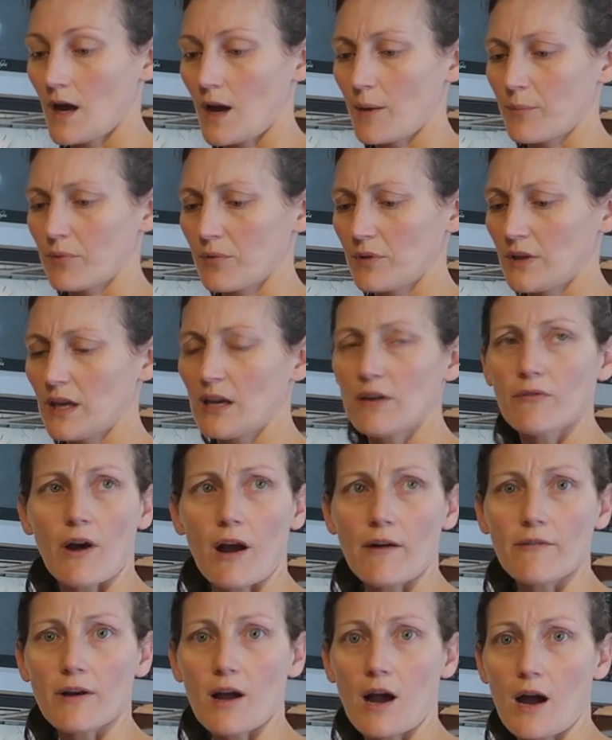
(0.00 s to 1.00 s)
I believe,
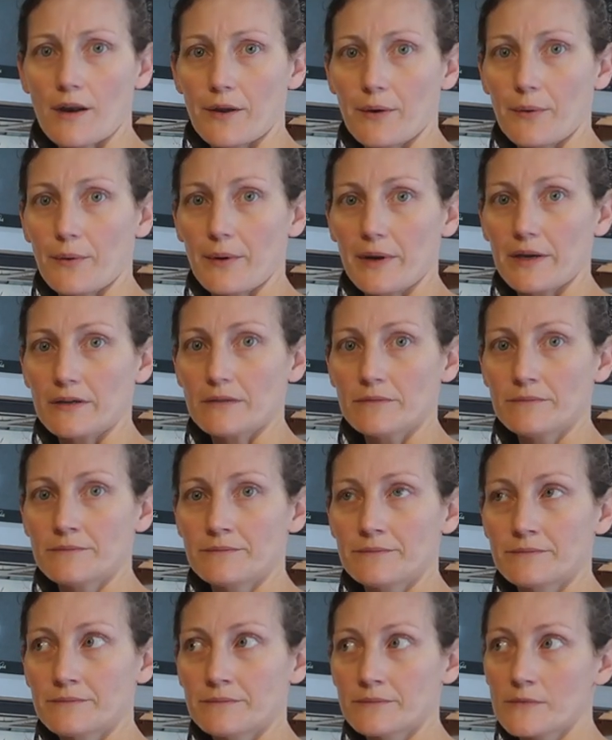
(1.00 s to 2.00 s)
avocado oil.
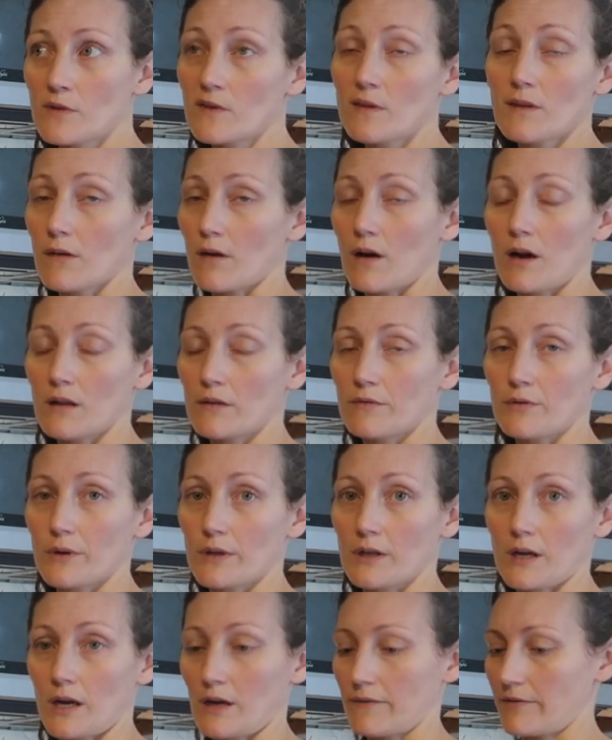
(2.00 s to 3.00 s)
It was either olive
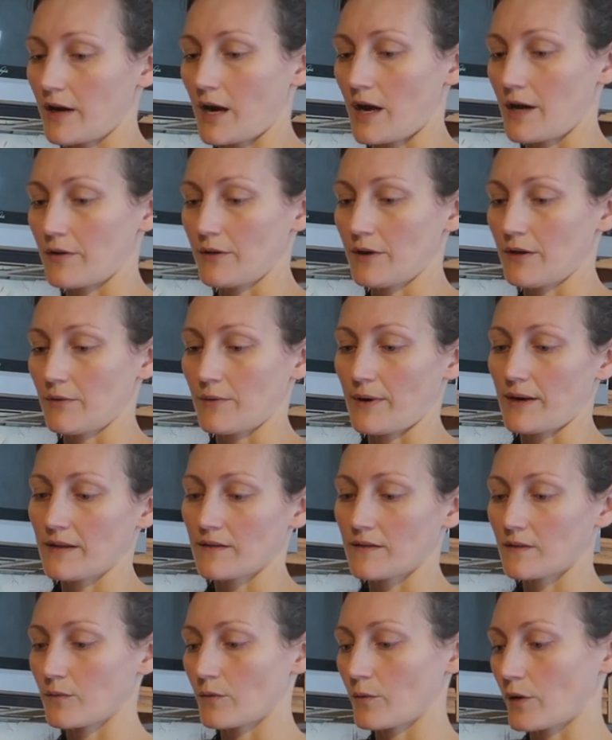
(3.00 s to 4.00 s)
oil or avocado, either one,
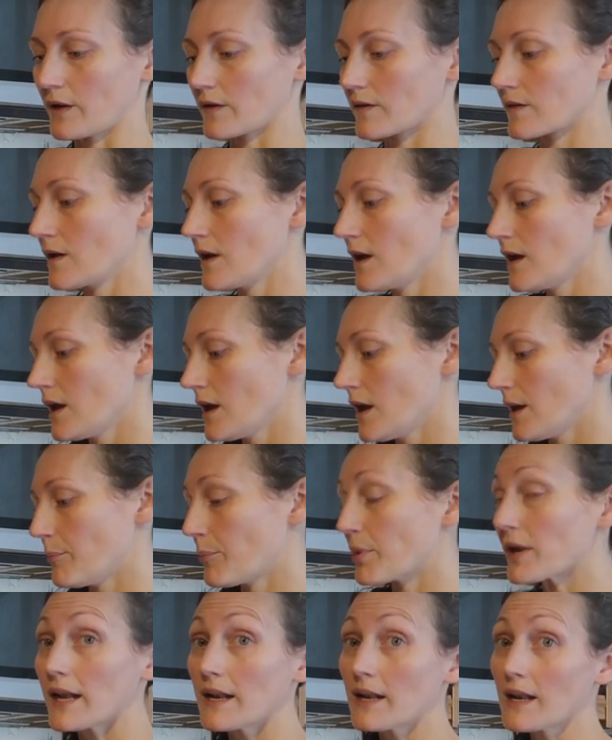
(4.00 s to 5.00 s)
it works.
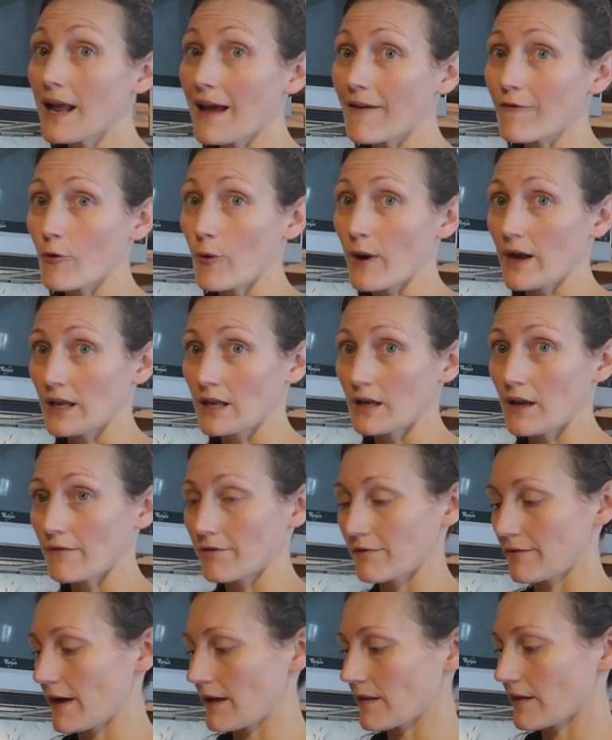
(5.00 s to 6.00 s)
But I didn't have quite
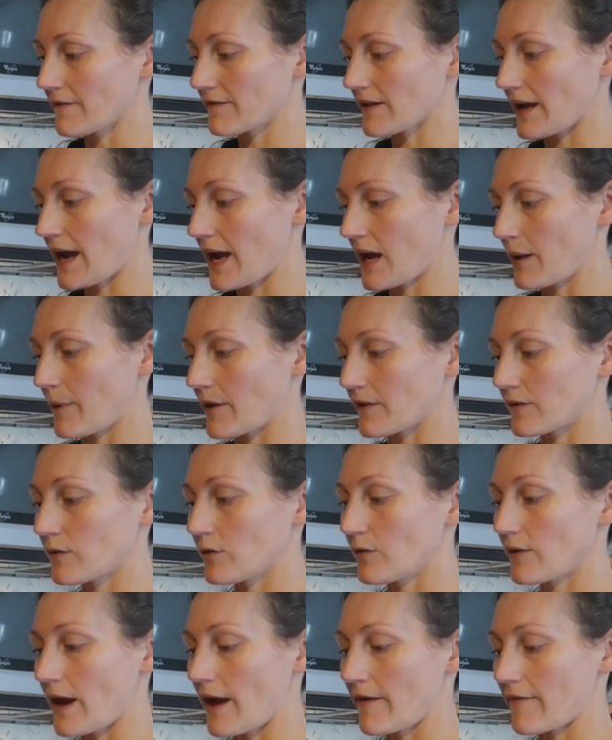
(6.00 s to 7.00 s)
enough of that left. I had about
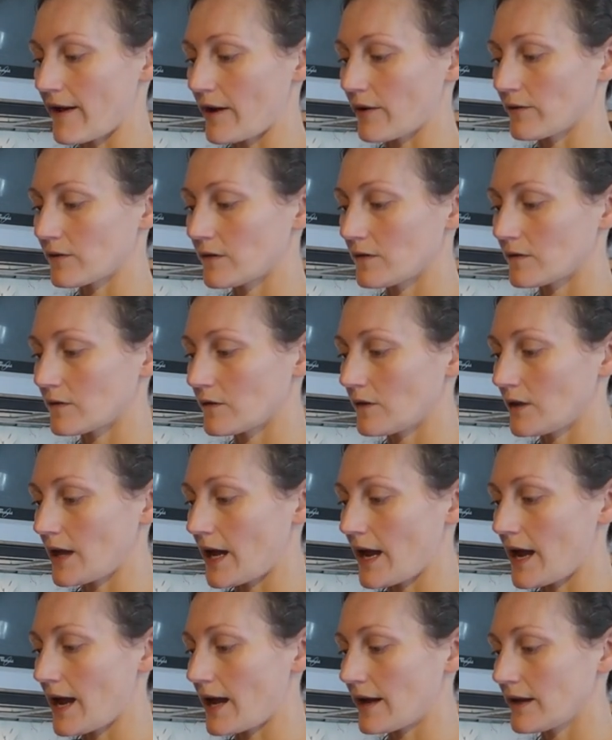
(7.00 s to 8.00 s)
two and a half ounces, so
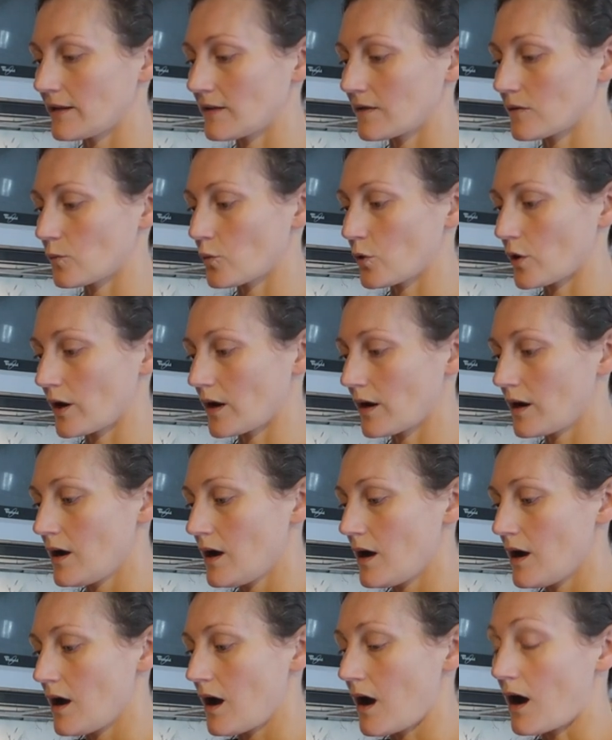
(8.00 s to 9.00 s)
then I added some more
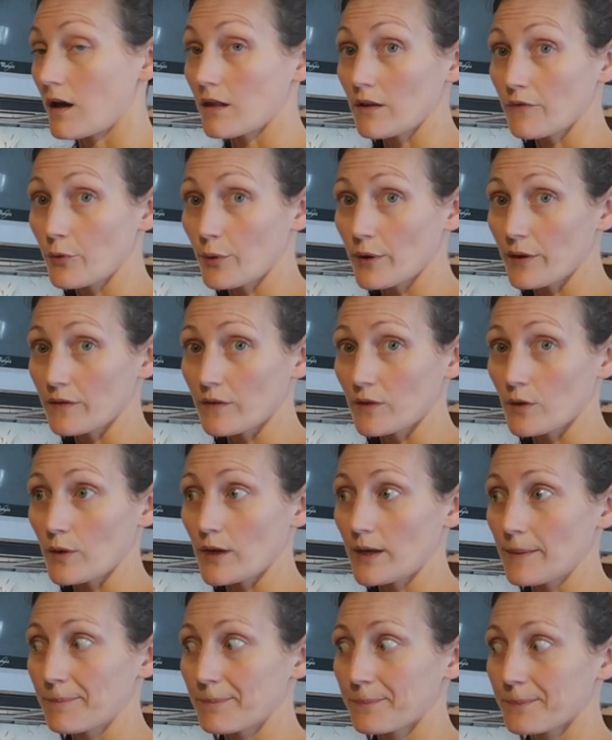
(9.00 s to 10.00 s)
olive oil to
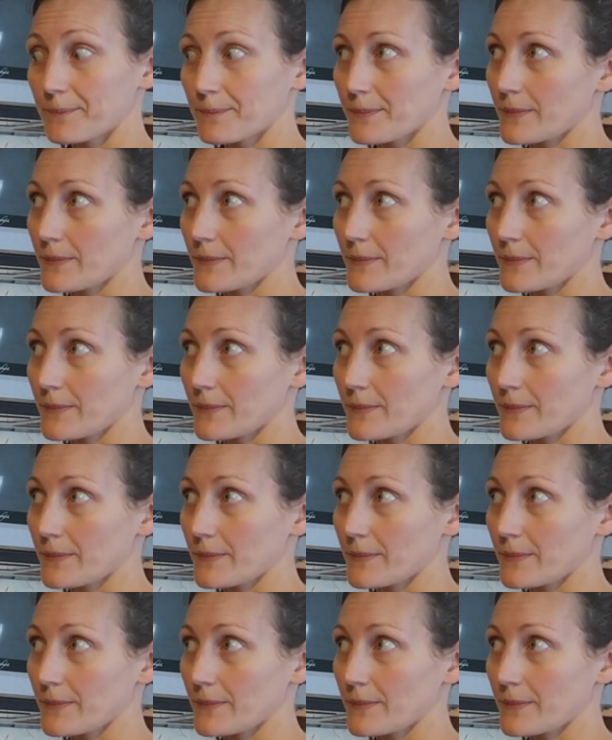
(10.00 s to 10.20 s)
it,